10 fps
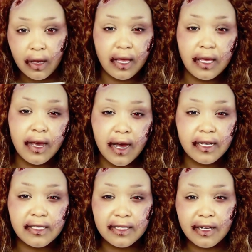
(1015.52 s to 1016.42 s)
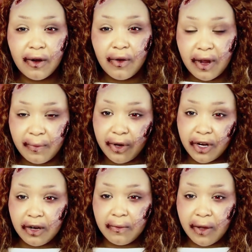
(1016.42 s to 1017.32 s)
Hey guys, so I
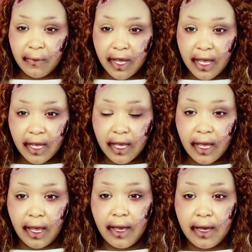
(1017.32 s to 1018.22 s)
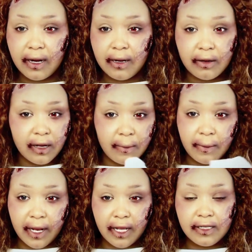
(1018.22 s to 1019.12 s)
put on my wig and got
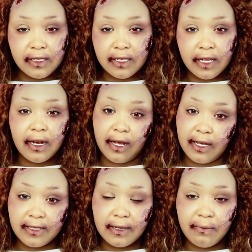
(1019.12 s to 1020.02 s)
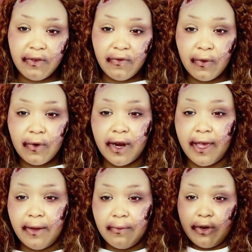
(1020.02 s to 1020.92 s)
my lenses in, like I said before,
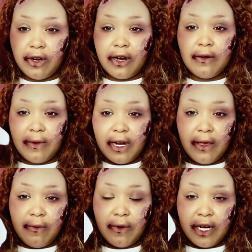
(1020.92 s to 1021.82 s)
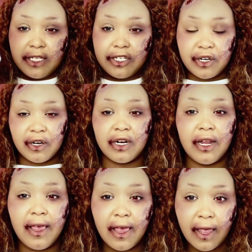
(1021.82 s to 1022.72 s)
and put on my white shirt.